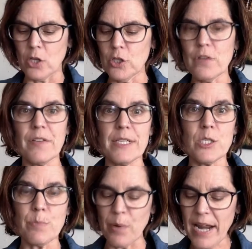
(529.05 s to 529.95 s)
Lurvy
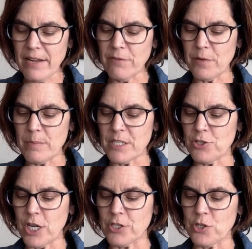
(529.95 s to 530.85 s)
sprang from the
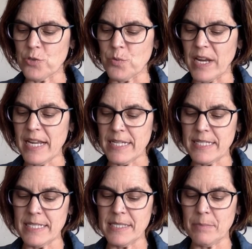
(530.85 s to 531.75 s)
judge's ring and
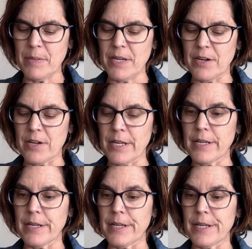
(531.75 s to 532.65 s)
disappeared.
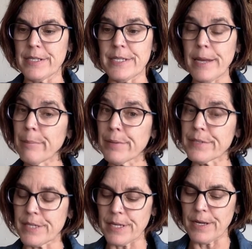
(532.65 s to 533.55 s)

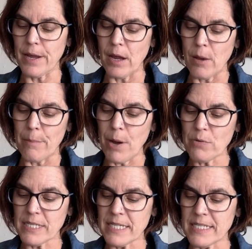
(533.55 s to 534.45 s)
Templeton
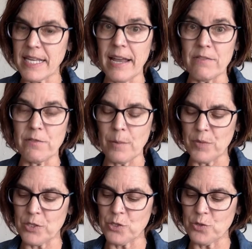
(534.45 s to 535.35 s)
poked his head
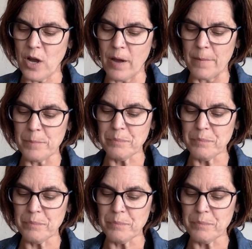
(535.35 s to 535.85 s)
from the straw.